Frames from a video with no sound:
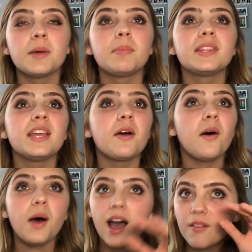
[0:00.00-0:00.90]
but they all
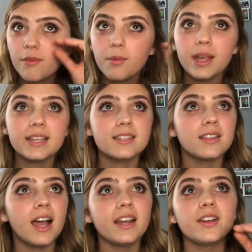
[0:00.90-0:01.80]
have winged
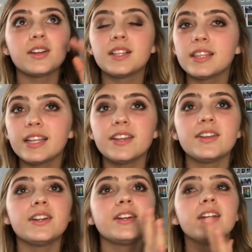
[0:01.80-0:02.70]
liner,
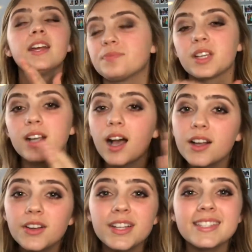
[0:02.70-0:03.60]
glitter, cut
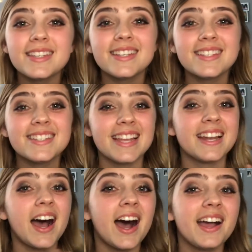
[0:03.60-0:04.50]
creases, and
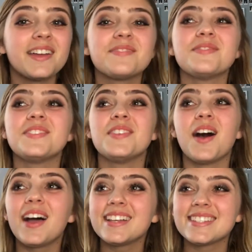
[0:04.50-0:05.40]
I'm
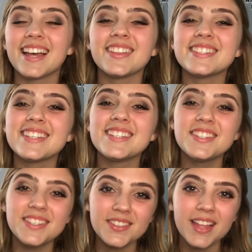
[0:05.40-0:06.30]
not as talented to
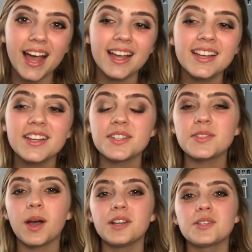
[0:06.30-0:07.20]
do that.
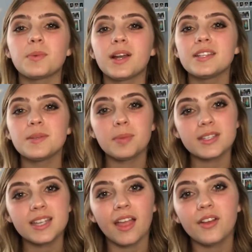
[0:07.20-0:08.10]
So I just wanted to put
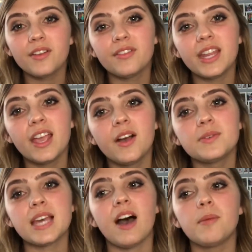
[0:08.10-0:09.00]
together a video
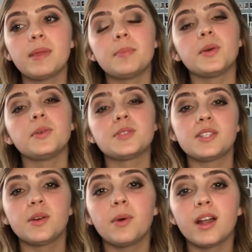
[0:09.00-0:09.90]
to help people who
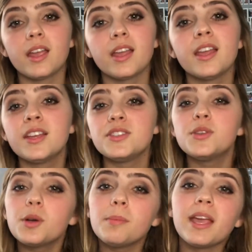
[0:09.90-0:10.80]
still want to
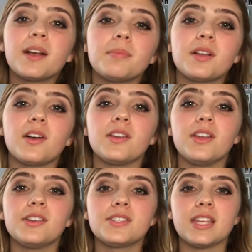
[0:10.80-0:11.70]
do a makeup look on New
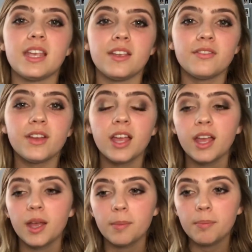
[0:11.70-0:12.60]
Year's Eve,
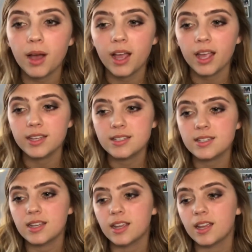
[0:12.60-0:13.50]
but